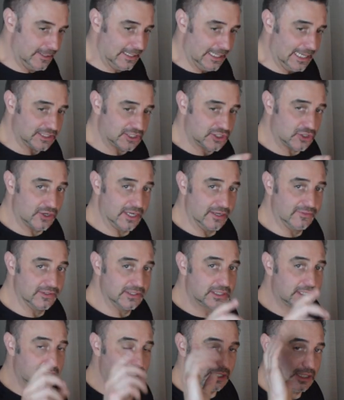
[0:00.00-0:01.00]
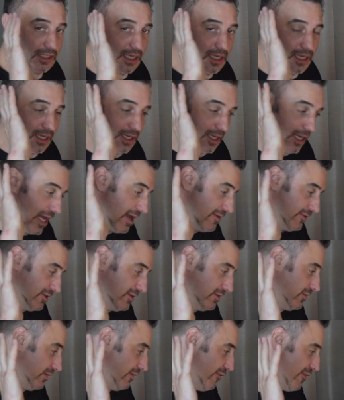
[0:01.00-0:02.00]
At Sean Evans, I have
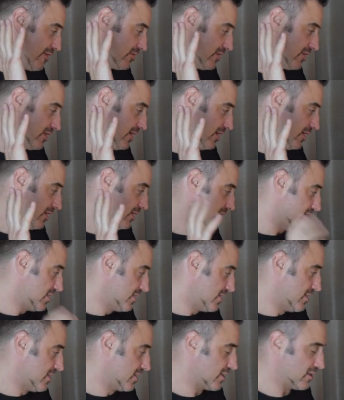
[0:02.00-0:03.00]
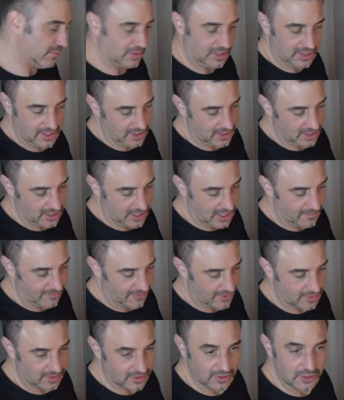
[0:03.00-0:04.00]
found a completely
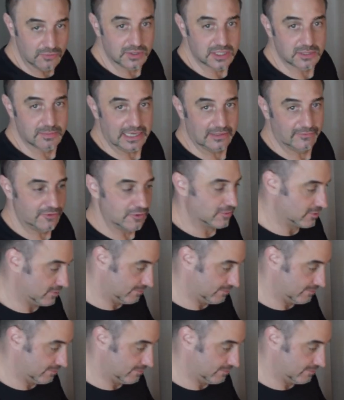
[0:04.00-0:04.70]
deep-founded new respect for.